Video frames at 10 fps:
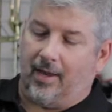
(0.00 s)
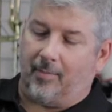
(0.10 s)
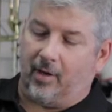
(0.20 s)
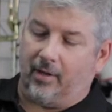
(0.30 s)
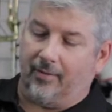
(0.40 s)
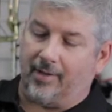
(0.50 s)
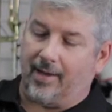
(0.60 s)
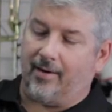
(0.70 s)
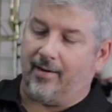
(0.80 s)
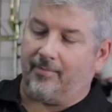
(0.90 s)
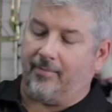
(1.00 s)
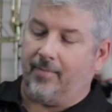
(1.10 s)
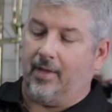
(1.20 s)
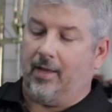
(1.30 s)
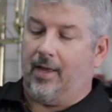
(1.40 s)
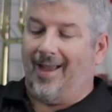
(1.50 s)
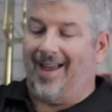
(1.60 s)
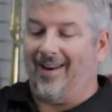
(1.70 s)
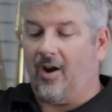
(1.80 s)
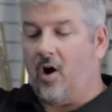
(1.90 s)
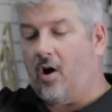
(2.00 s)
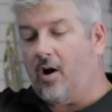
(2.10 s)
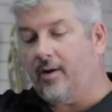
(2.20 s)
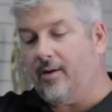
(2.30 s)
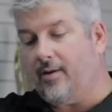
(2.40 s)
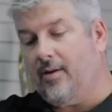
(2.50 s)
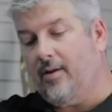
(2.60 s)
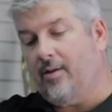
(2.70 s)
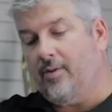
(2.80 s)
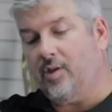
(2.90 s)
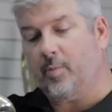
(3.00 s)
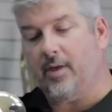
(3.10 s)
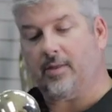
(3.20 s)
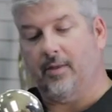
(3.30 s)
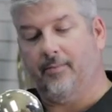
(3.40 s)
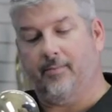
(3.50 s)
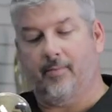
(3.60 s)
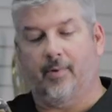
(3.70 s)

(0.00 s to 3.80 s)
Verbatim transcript: I'm going to lift that up, and on this piston,